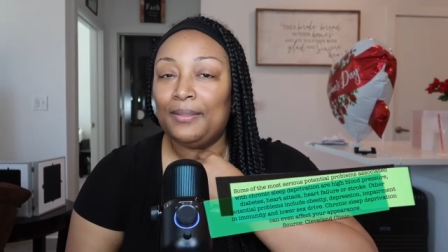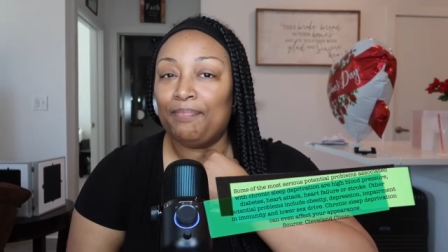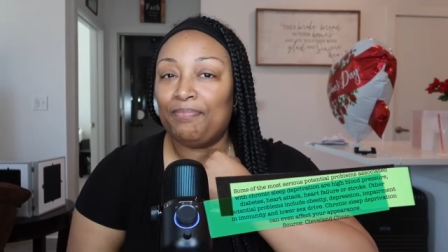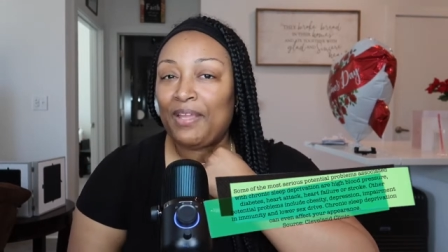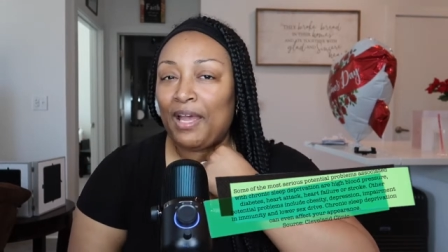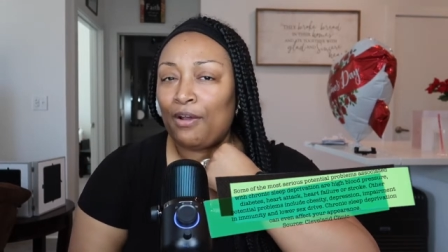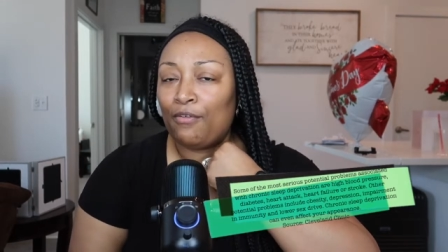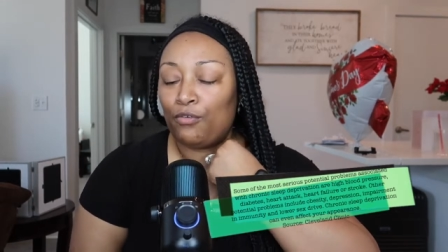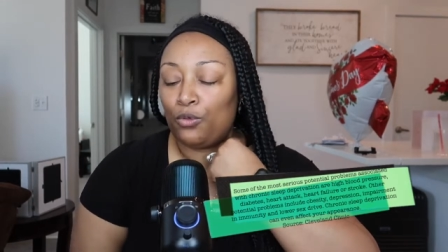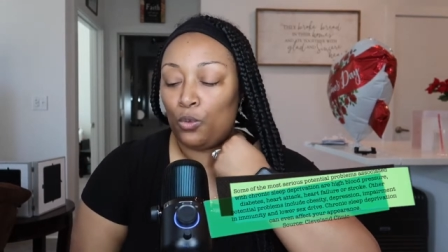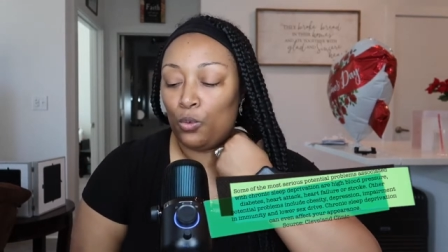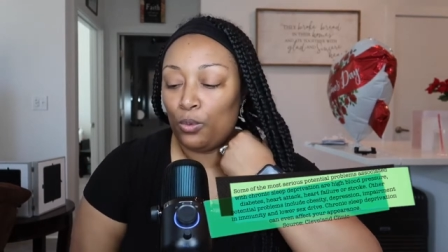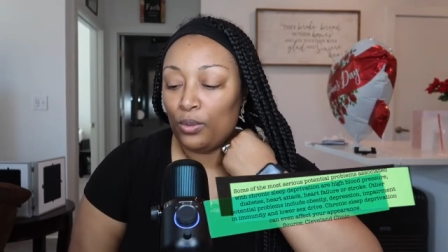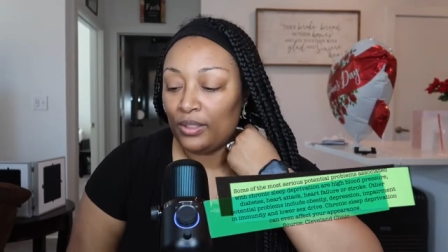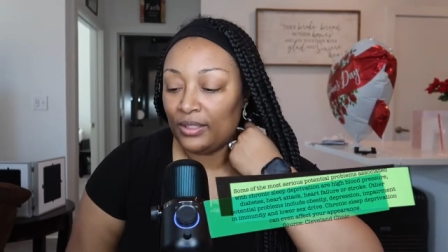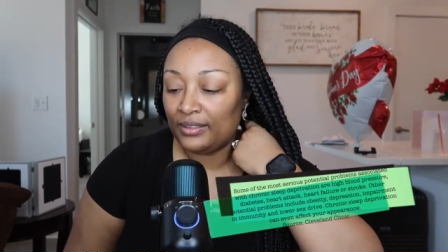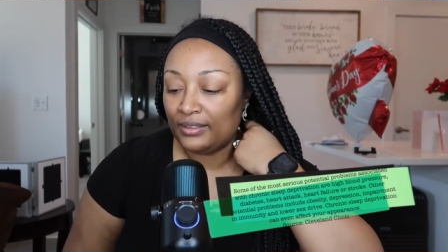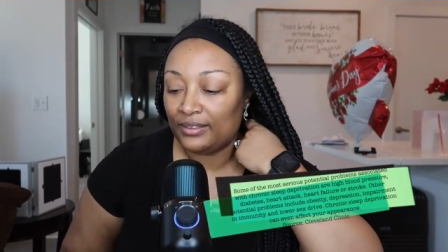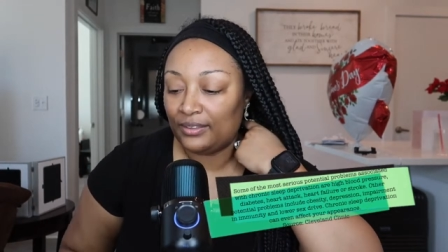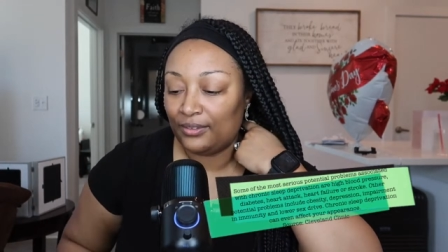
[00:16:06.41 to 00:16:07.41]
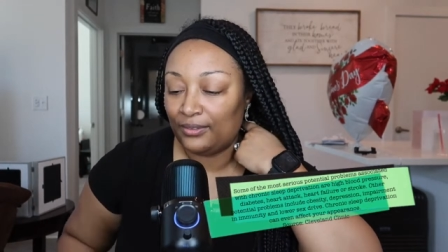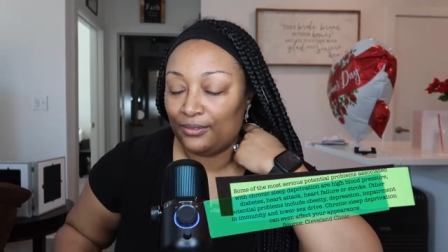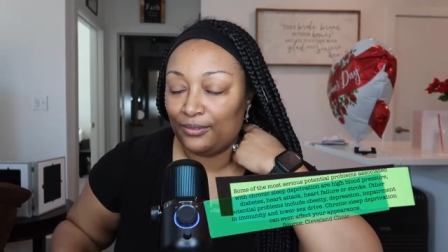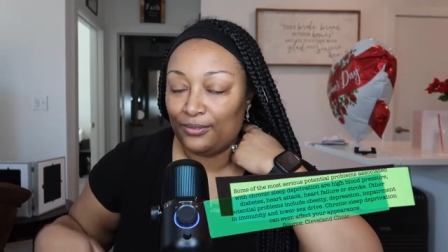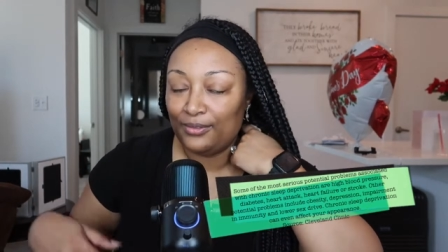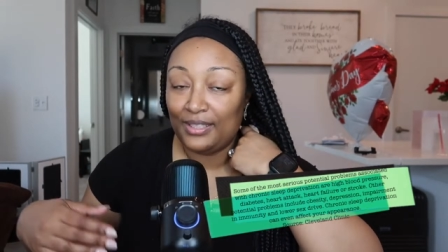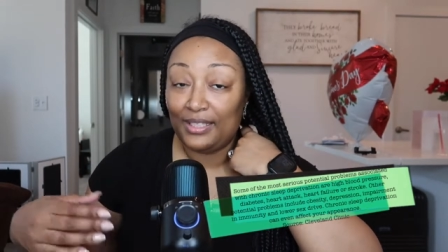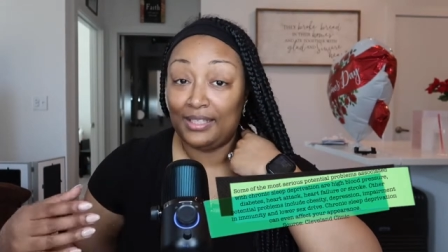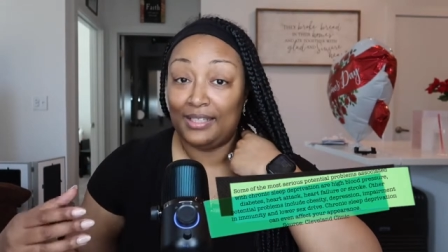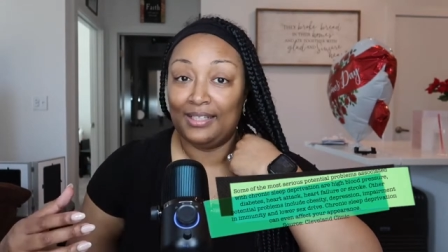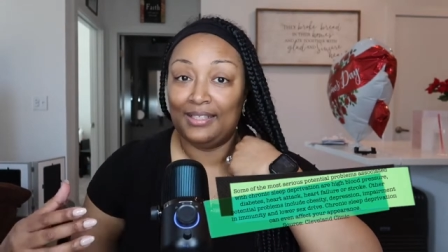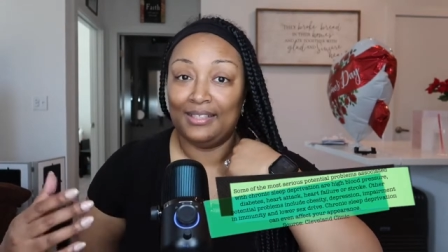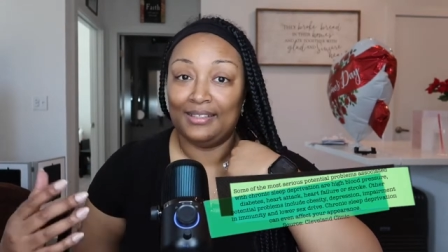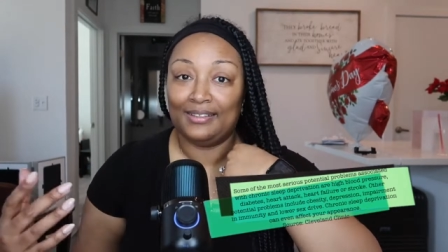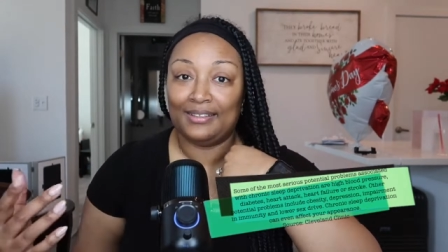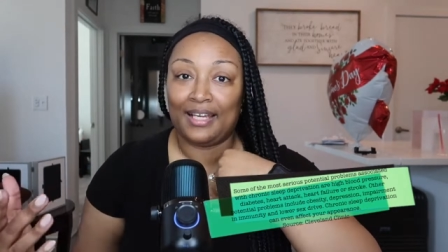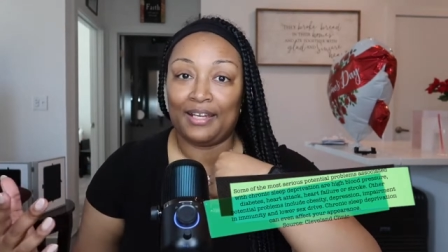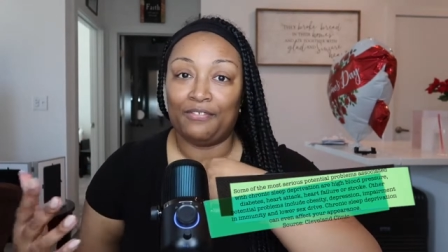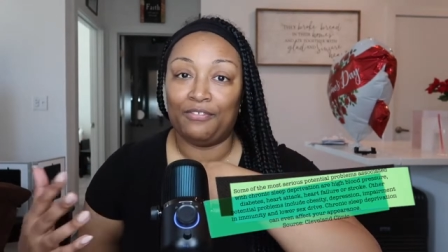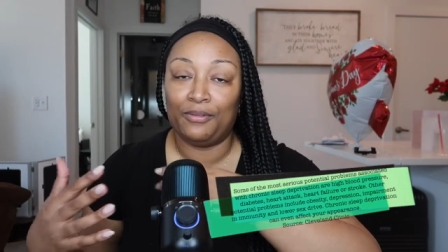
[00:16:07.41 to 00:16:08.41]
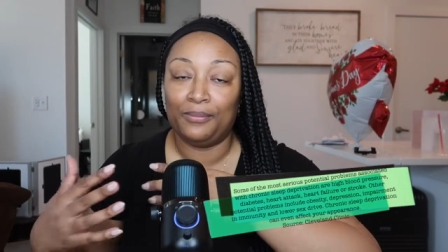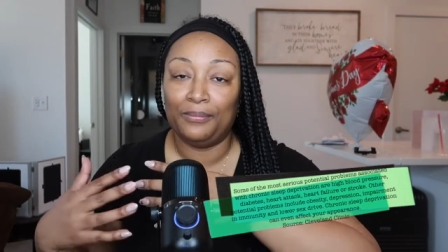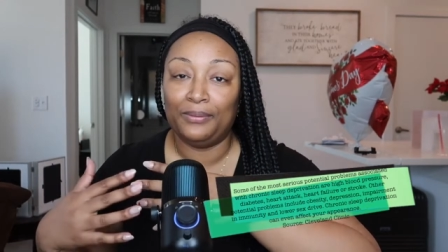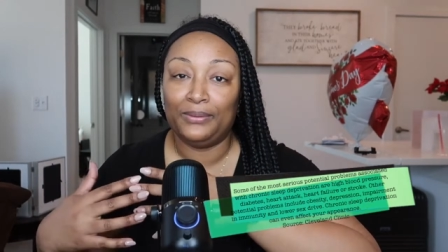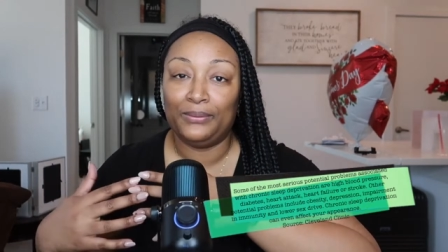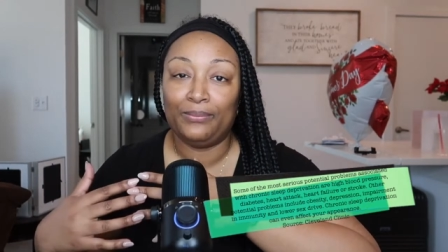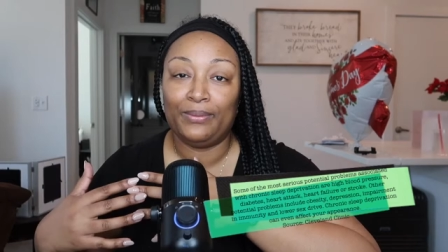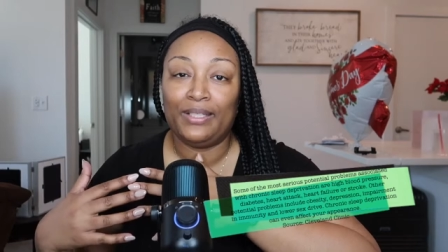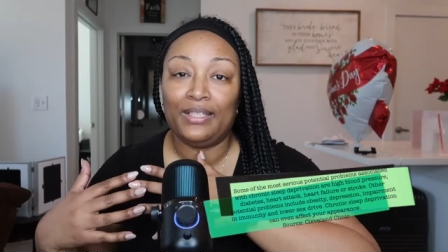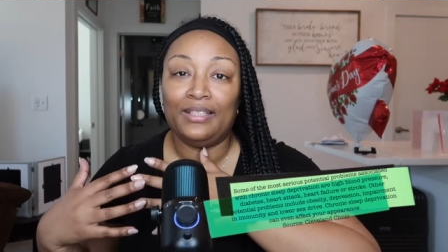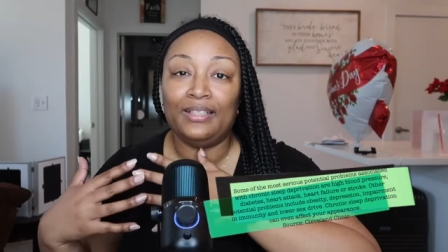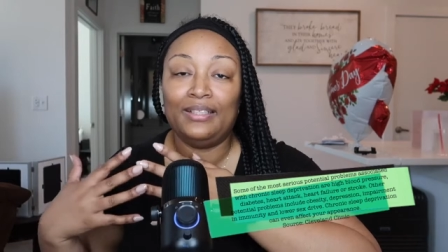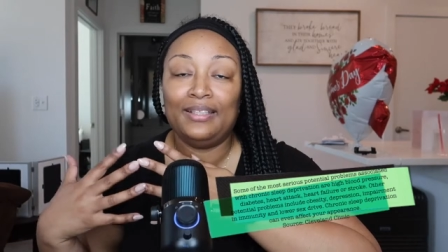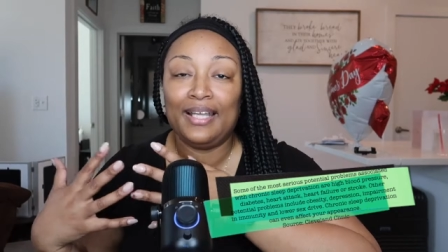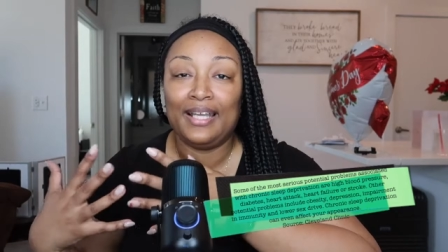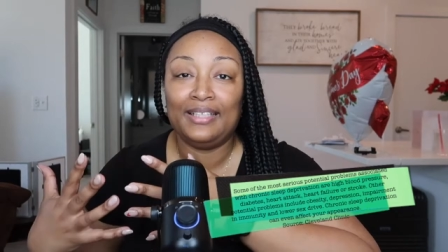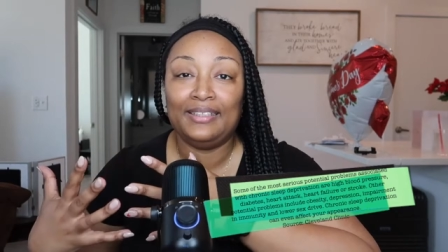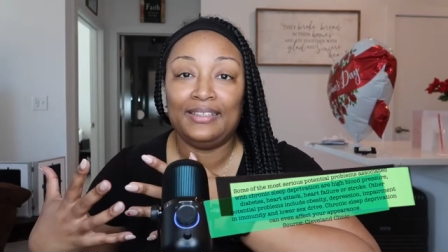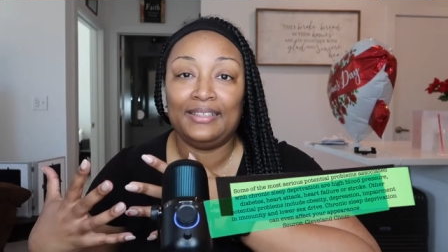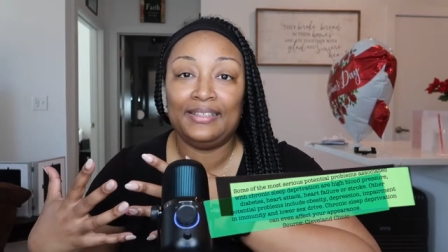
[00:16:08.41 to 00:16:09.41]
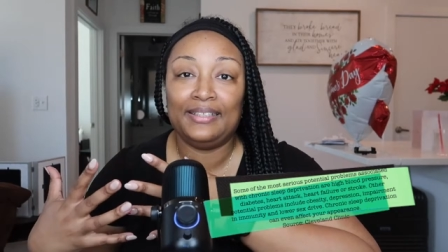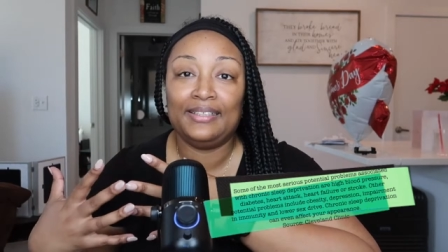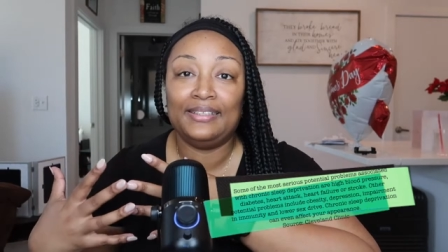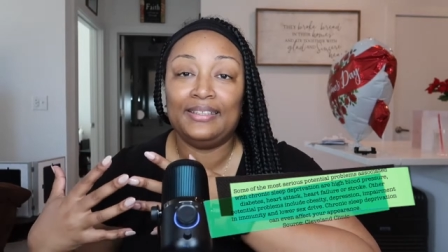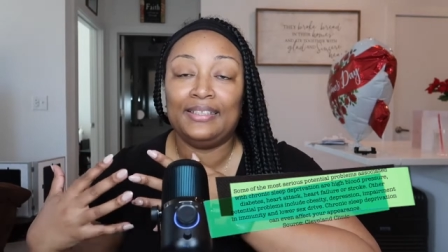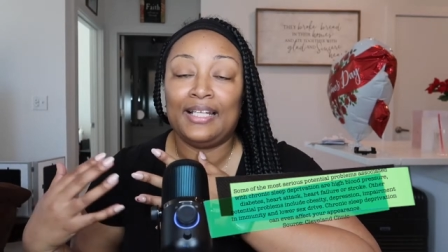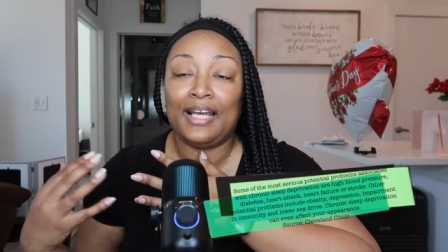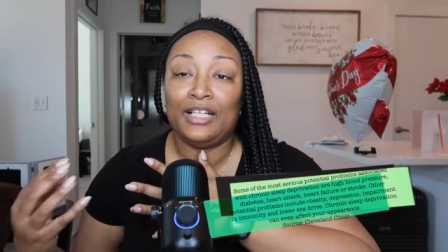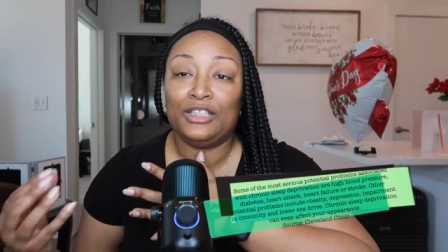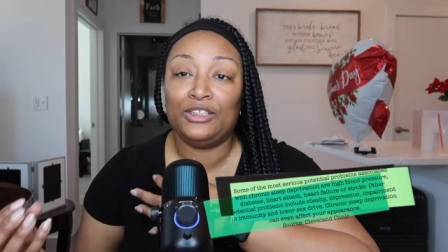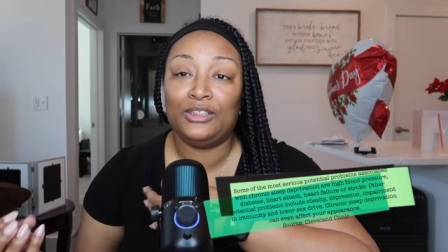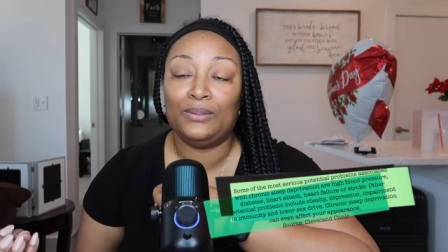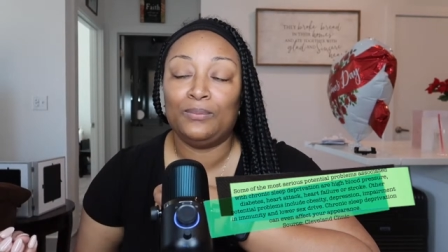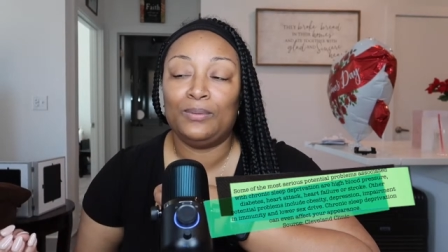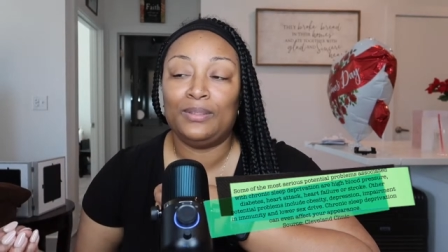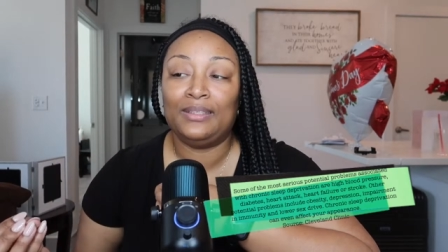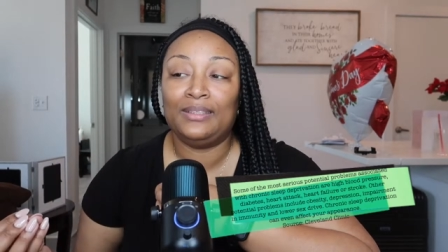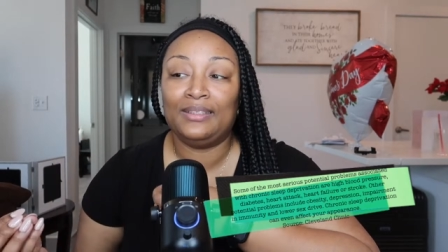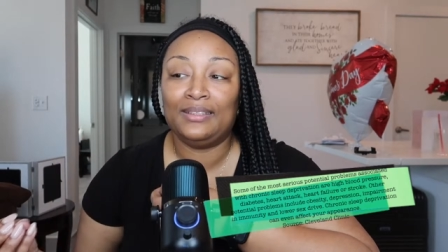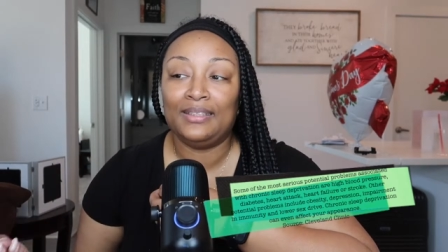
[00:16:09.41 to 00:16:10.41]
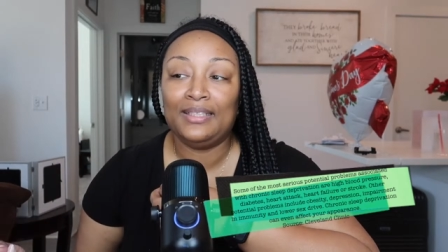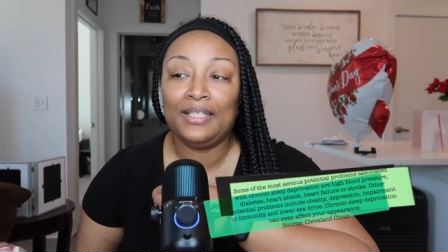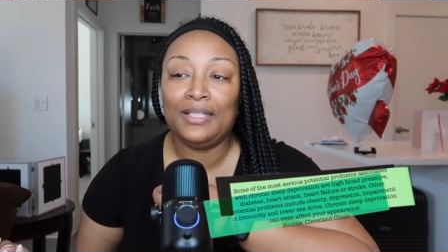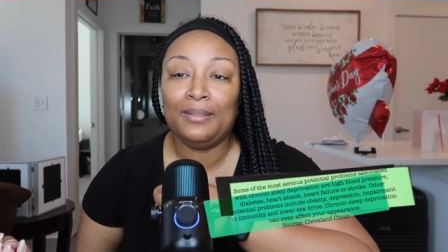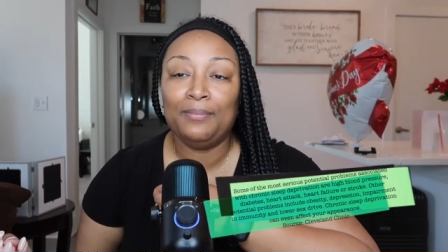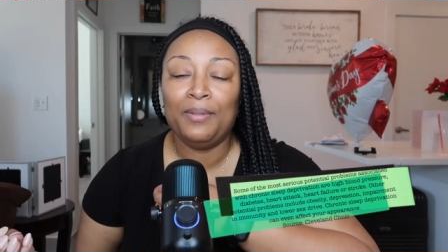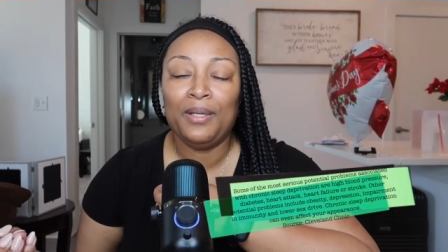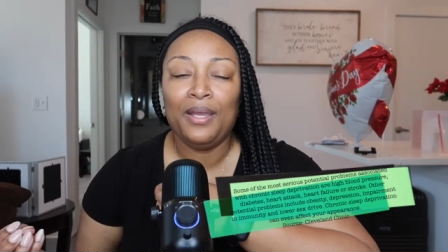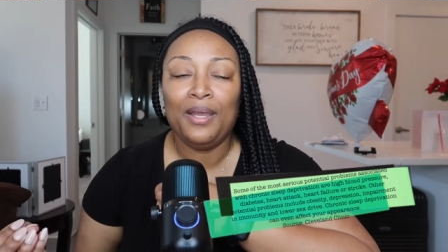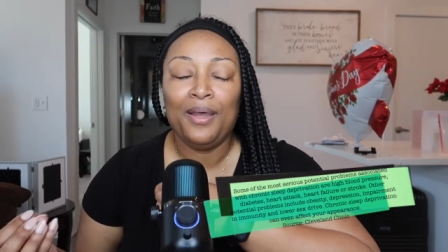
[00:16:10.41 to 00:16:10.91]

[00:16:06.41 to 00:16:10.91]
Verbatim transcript: Now, of course, you need to decipher between laziness and I just want to sleep.